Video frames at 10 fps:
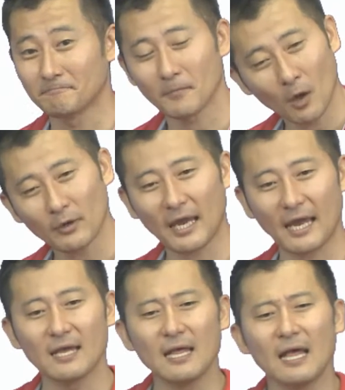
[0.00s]

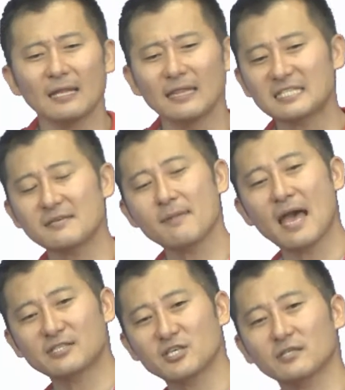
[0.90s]
Okay, let's
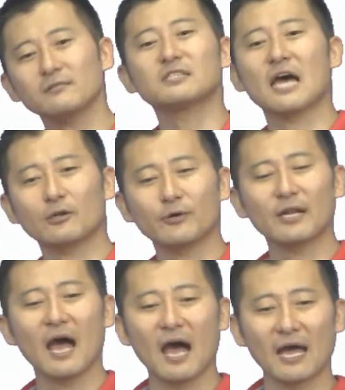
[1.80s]
imagine Taro and
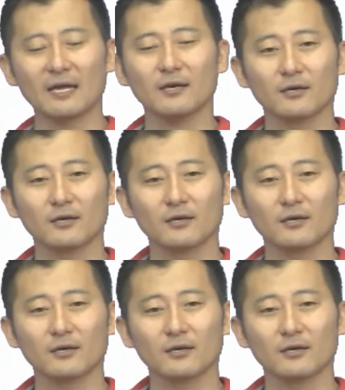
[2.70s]
I